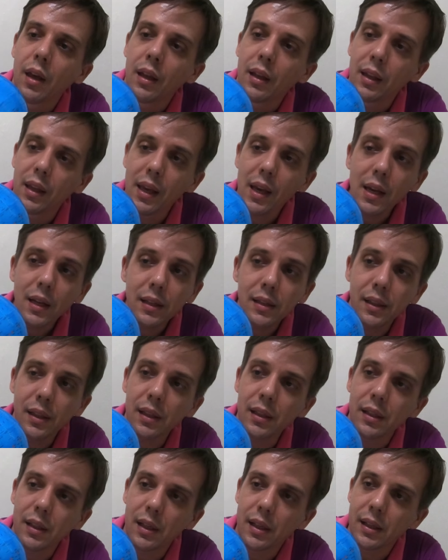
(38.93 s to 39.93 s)
The
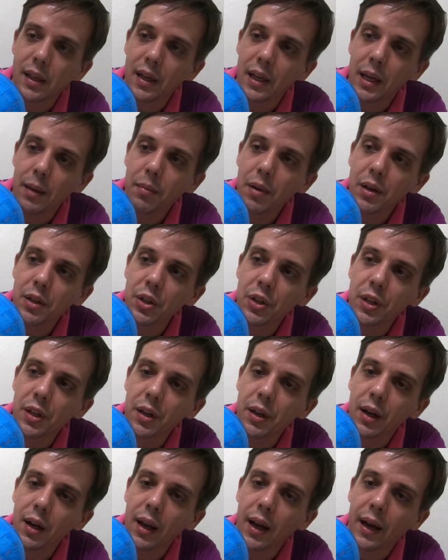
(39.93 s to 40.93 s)
axis is an
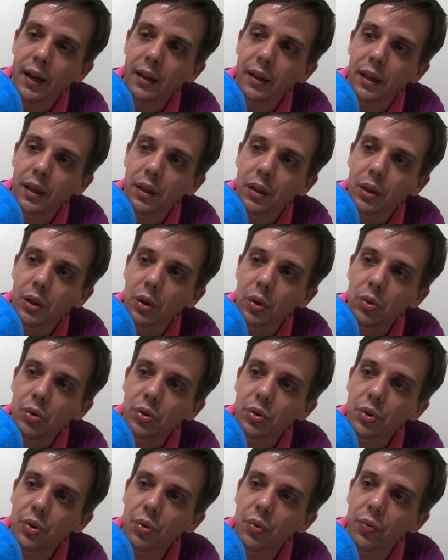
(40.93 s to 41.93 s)
imaginary line that
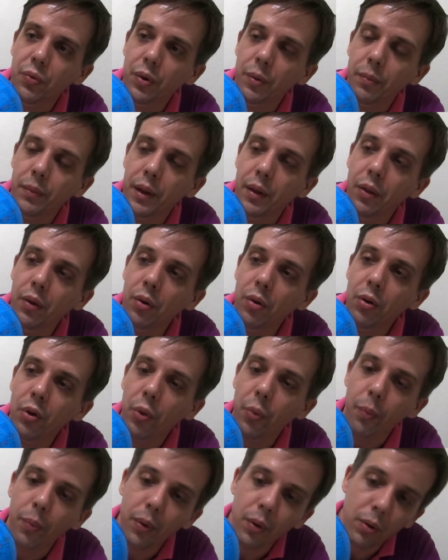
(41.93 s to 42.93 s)
goes through from the
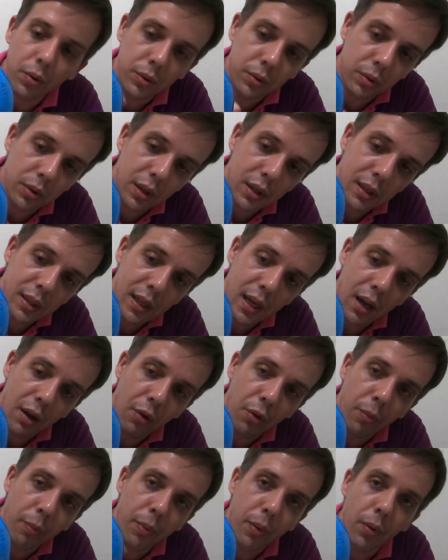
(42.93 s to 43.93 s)
North Pole to the
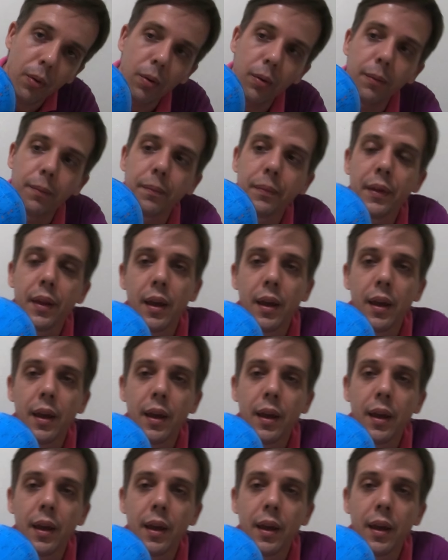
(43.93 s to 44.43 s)
South Pole,